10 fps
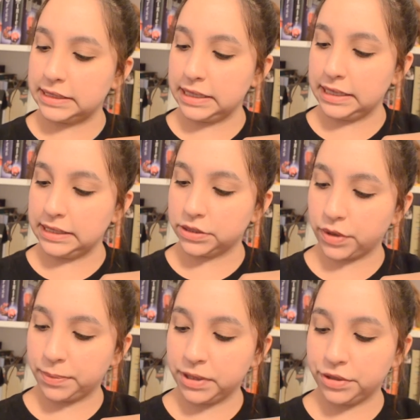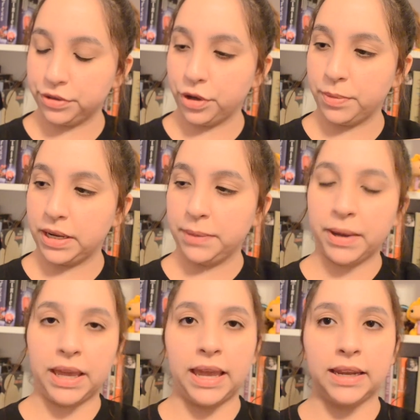The Scrappy Little Nobody
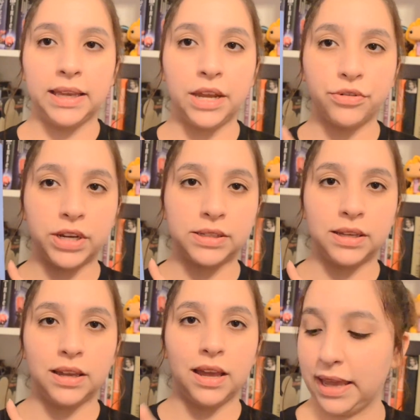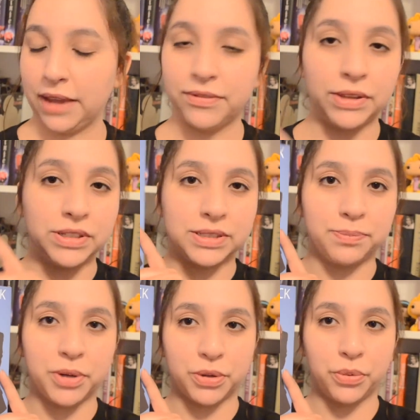by Anna Kendrick. I found this
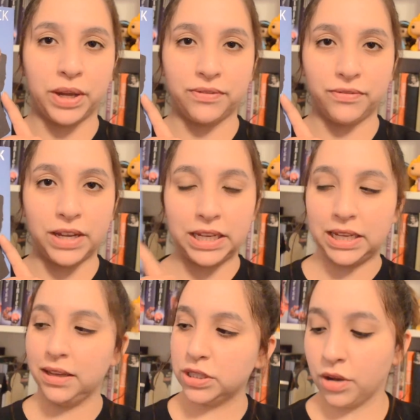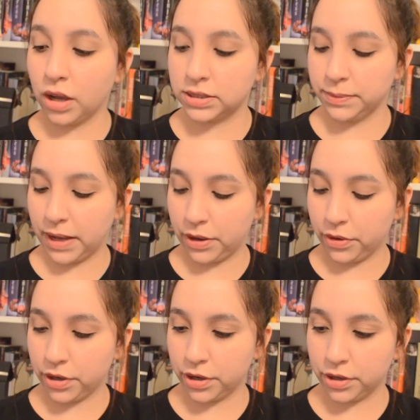book quite funny. She talks about
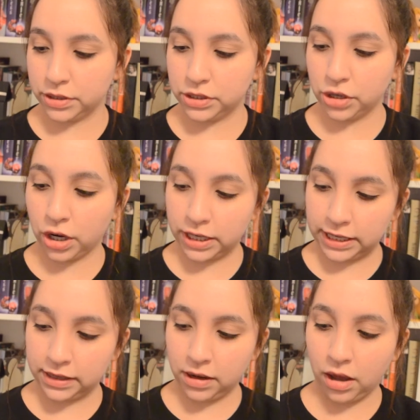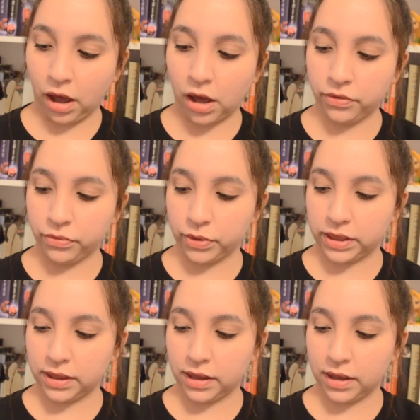her starting off
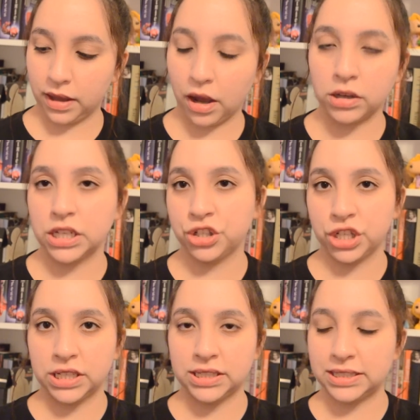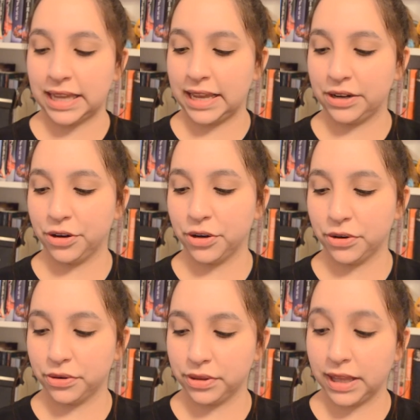with auditions and
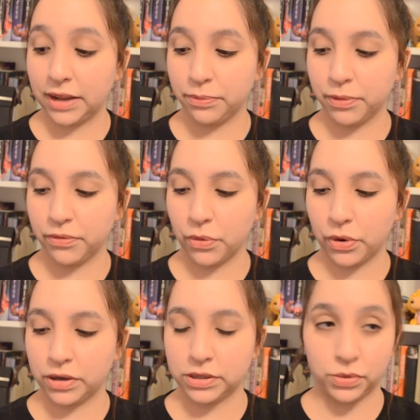her life before